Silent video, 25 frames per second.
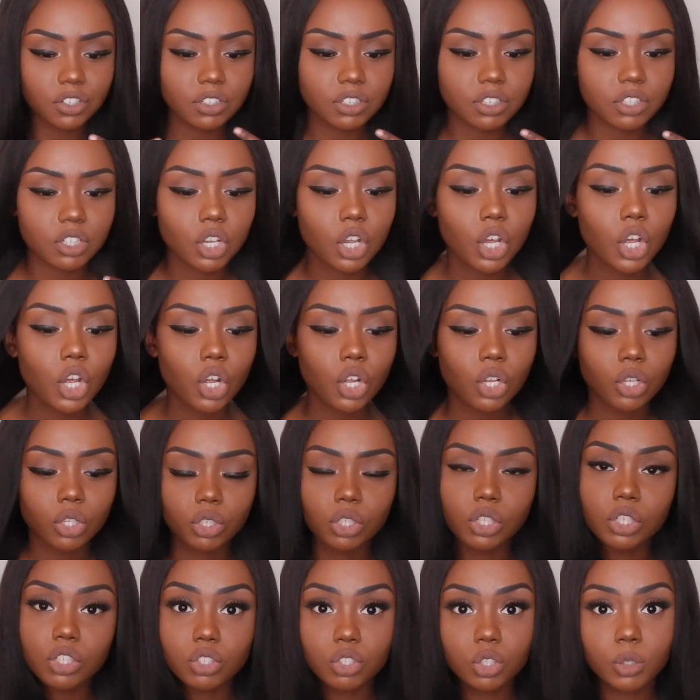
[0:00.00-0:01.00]
just
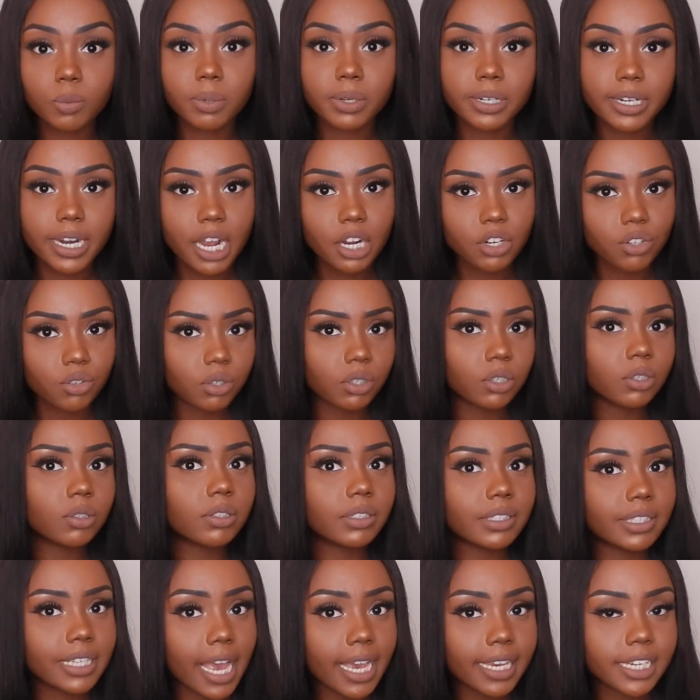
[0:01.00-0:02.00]
looked super natural. It
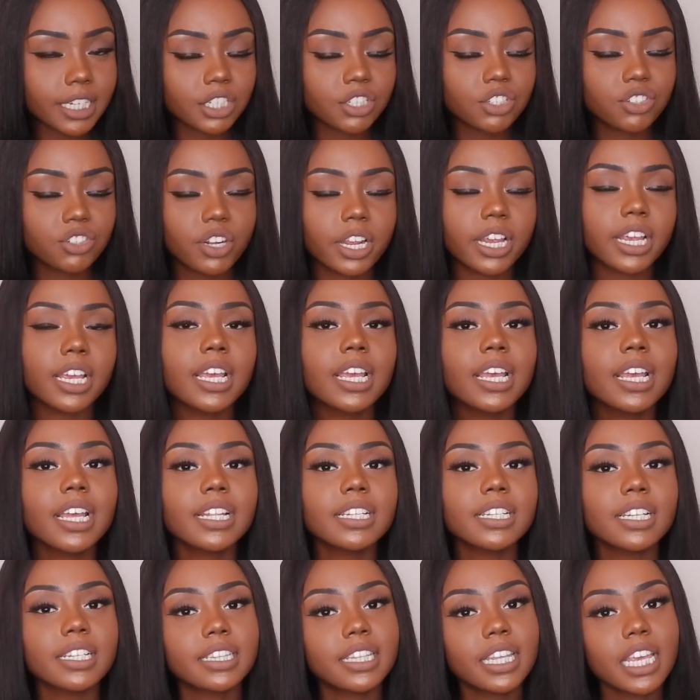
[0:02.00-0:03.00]
was Yaki Straight.
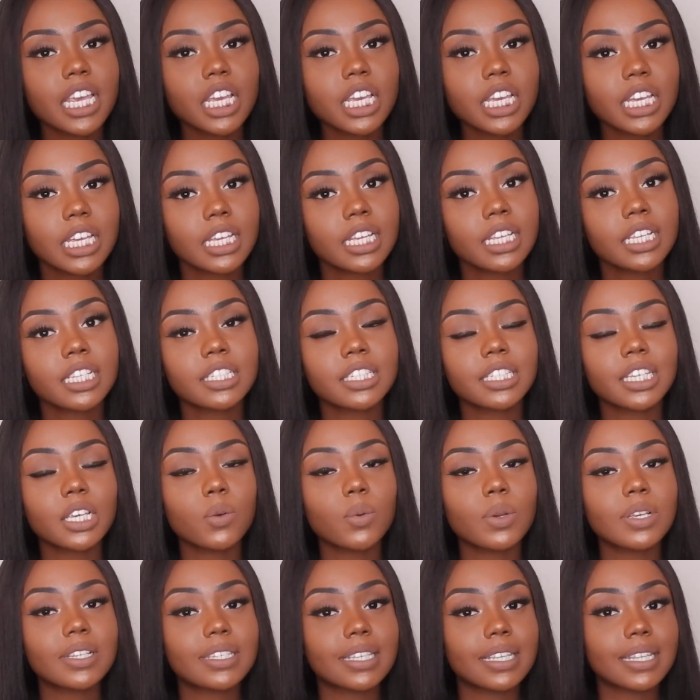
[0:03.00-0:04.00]
The thing is, it
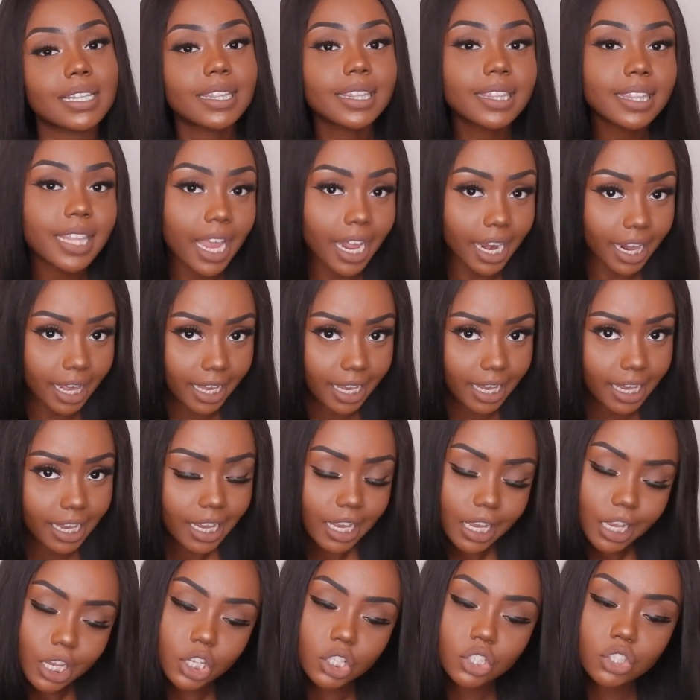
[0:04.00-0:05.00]
was synthetic.
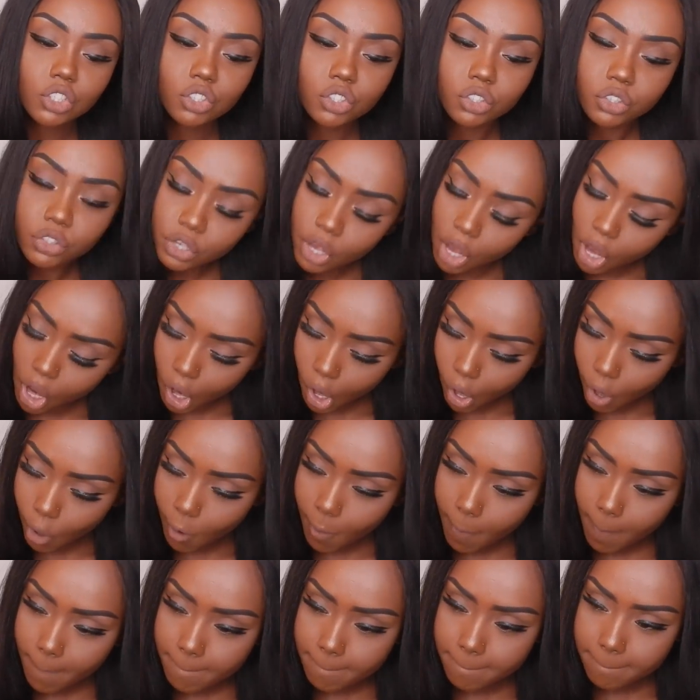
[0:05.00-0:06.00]

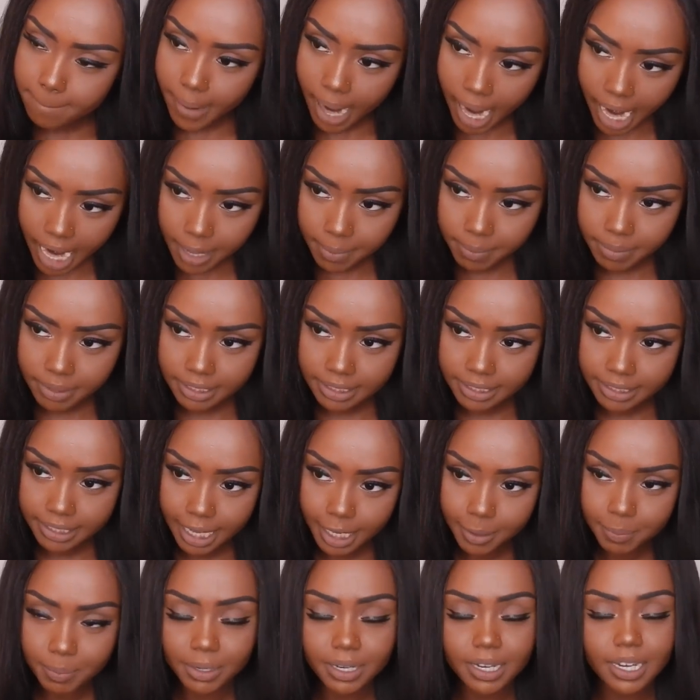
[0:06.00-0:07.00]
So my
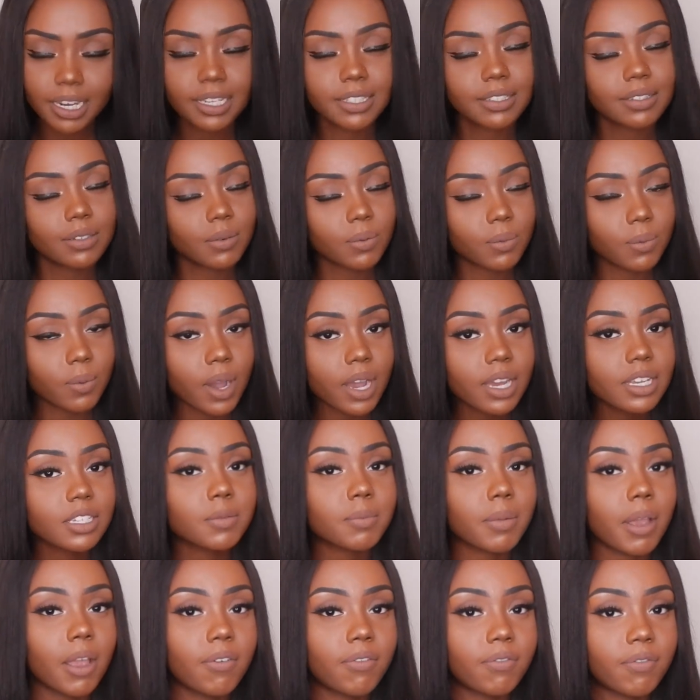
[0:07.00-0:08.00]
mistake, because it
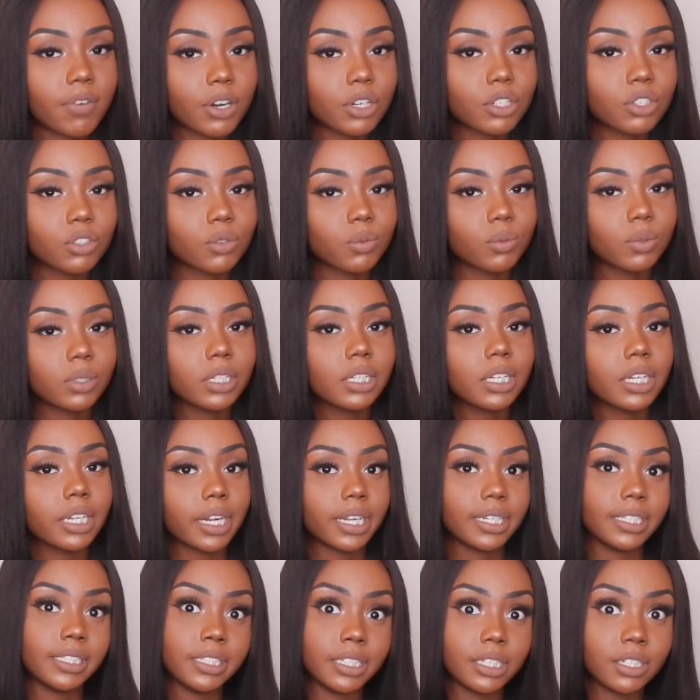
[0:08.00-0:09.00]
was my first wig and
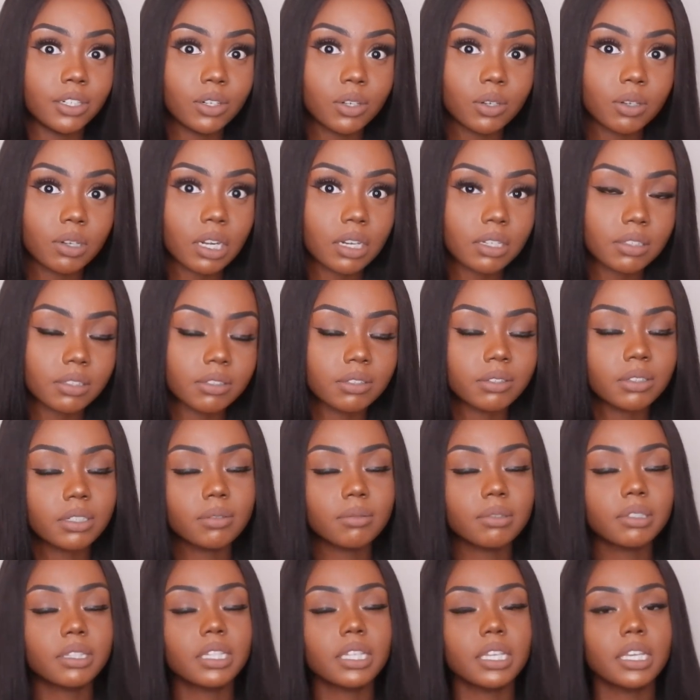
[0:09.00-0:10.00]
I didn't know what I was
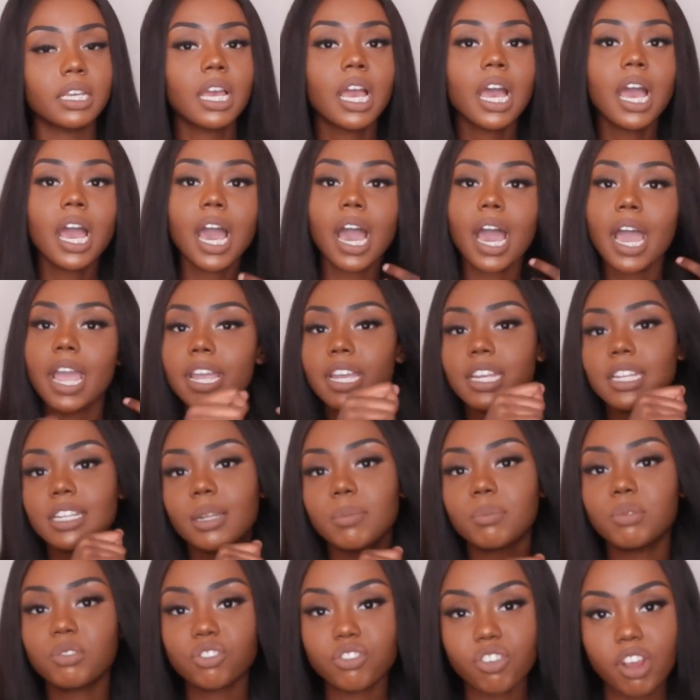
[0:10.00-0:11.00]
doing with it, I
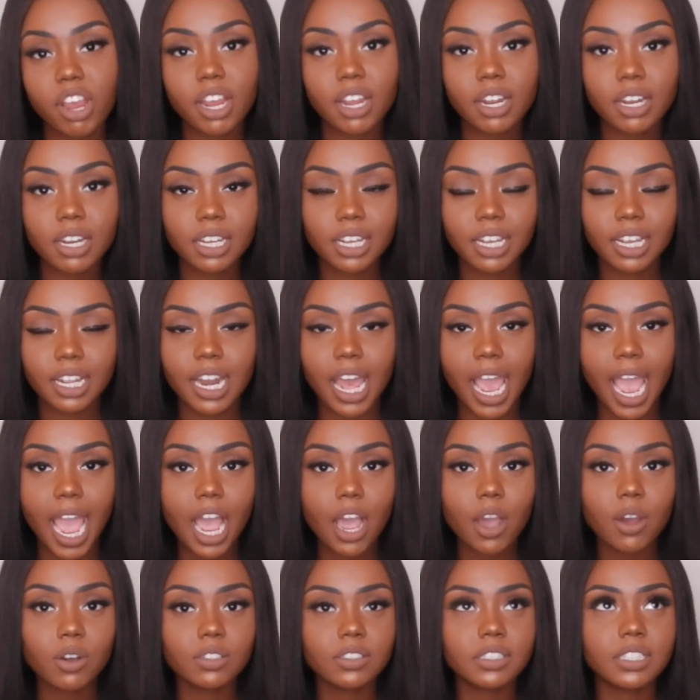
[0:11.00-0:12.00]
ended up straining it
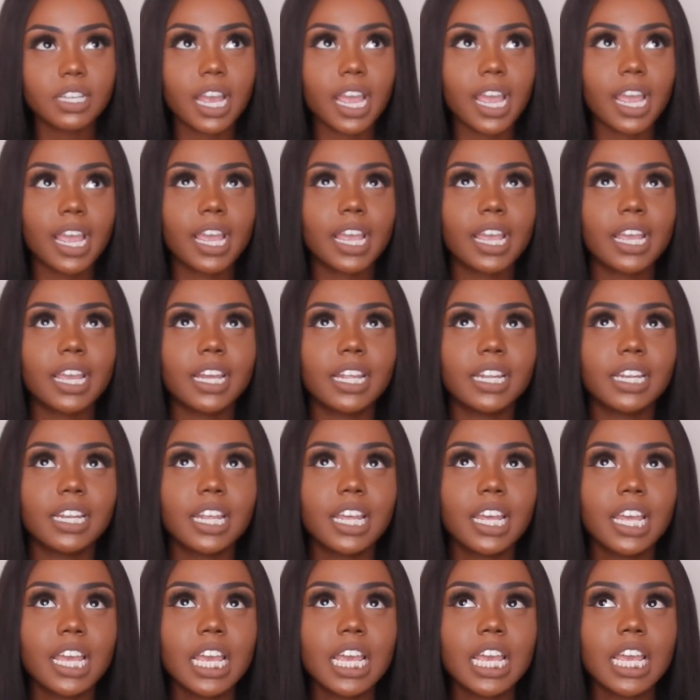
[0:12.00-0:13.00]
out and